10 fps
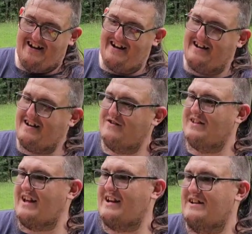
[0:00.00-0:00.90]
And here's
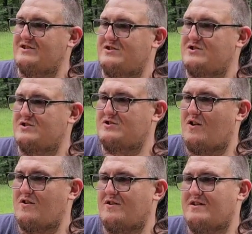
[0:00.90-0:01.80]
like a
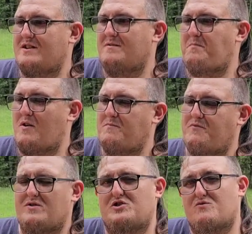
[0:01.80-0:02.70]
dark
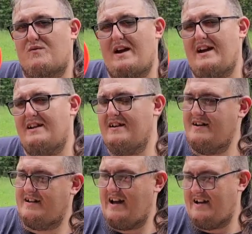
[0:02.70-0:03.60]
purplish red,
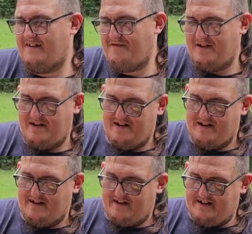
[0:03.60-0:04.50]
kind of.
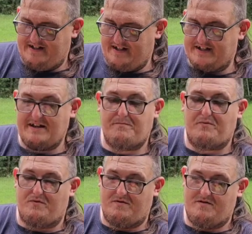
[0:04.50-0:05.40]
It's the
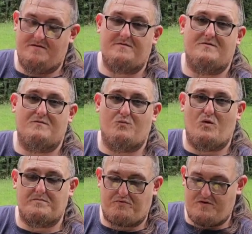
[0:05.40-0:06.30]
simple
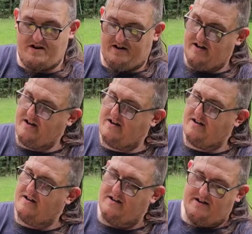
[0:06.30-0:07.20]
one print.
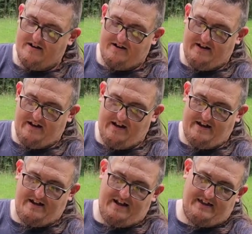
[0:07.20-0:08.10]
And
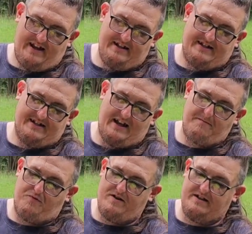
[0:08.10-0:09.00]
then it's the
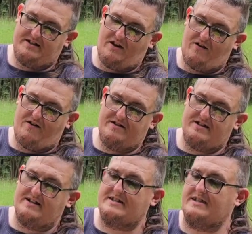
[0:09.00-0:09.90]
same print that's on
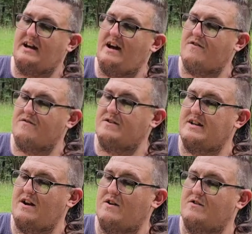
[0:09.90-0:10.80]
this other
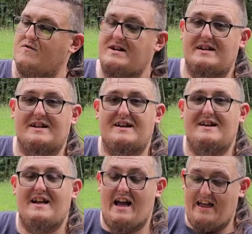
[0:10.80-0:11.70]
neon green.
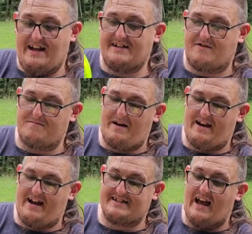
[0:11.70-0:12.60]
These are
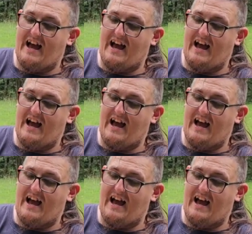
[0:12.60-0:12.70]
badass.